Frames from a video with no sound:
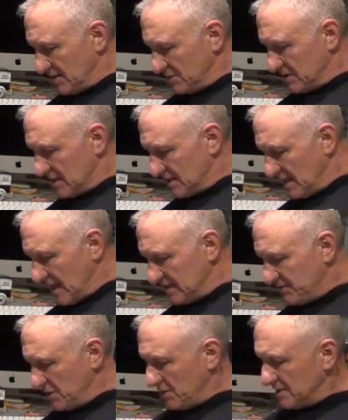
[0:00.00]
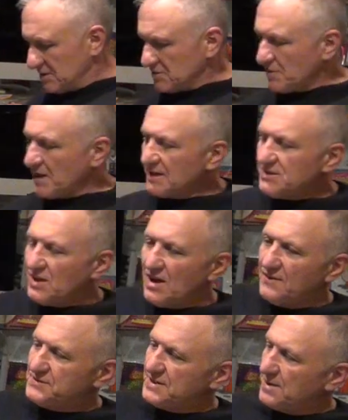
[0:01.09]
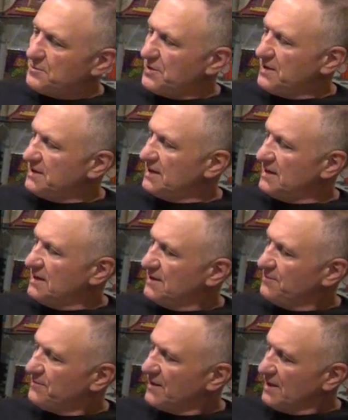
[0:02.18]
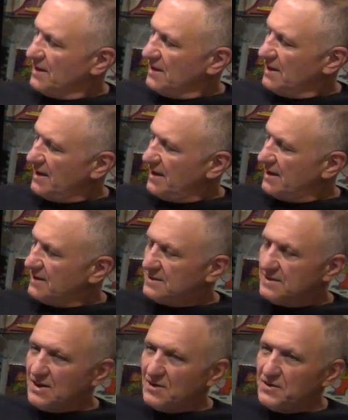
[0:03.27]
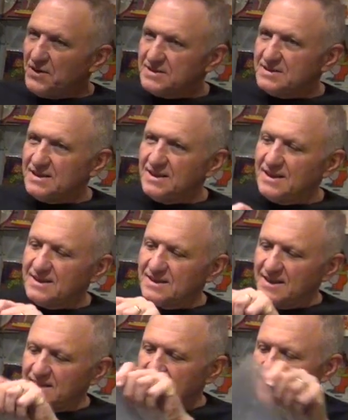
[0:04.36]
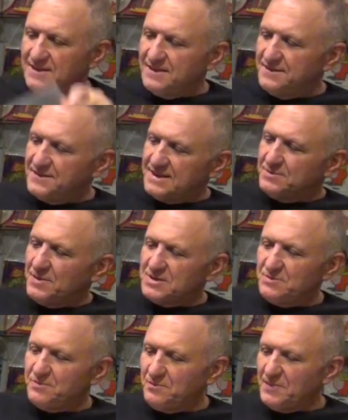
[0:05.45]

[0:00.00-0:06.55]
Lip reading: the last few issues were actually offset printed, and, you can see that it's much